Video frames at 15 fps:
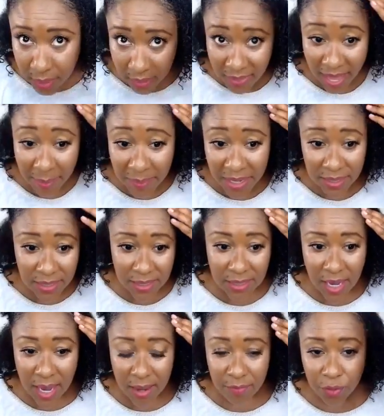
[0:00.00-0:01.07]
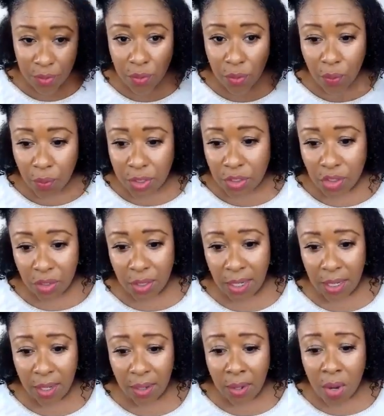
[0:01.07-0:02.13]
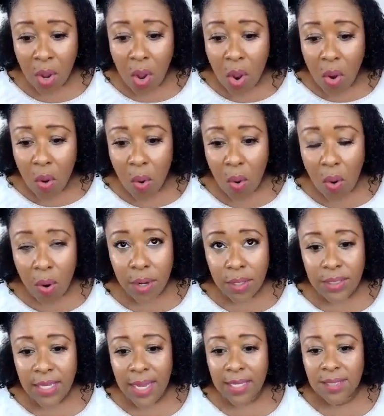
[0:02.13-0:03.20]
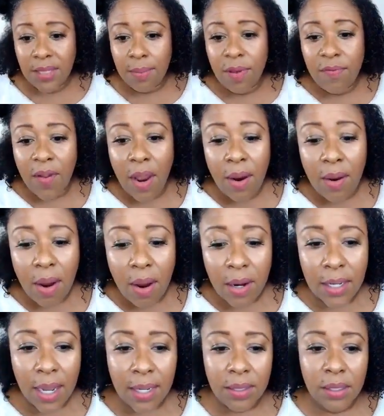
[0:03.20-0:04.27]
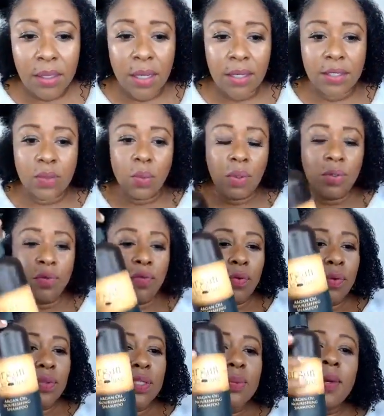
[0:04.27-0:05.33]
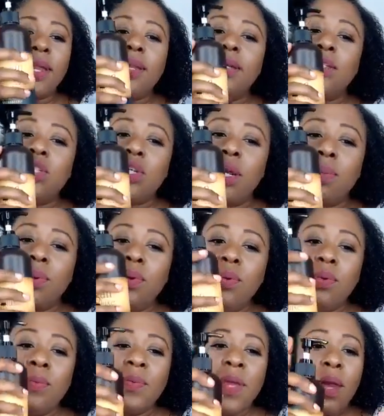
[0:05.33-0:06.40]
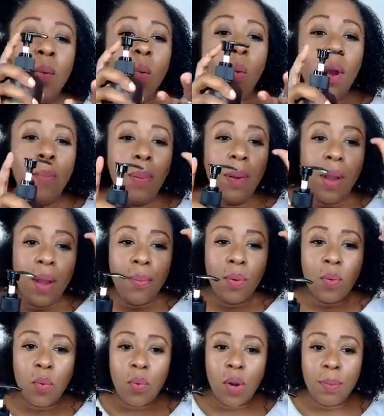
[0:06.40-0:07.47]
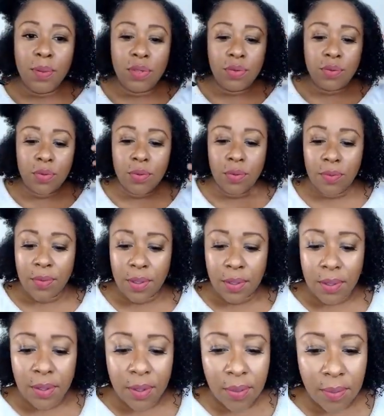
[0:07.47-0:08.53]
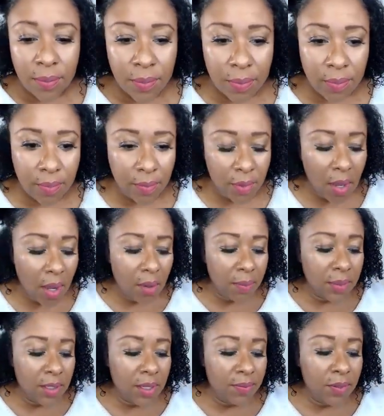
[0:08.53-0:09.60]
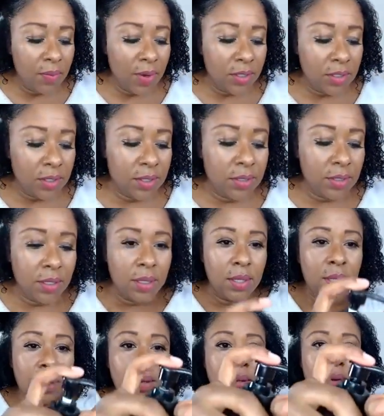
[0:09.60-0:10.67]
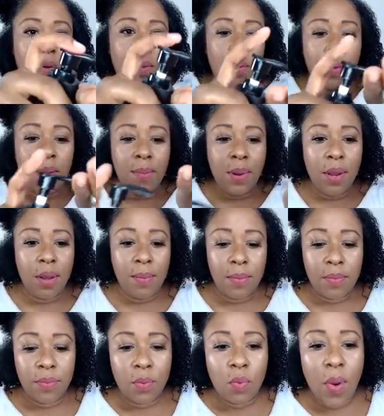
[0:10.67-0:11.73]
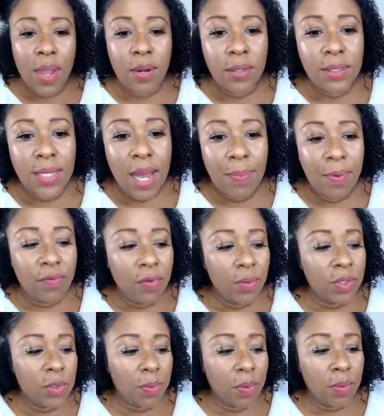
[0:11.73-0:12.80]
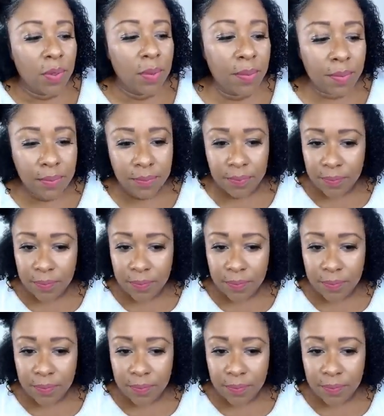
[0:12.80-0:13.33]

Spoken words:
That means it's time for you to rinse your hair, or take some of our Argon Deluxe wonderful smelling shampoo. One pump, rub it through. Y'all don't believe me? Watch this. One pump right on top of the Whisper Whip.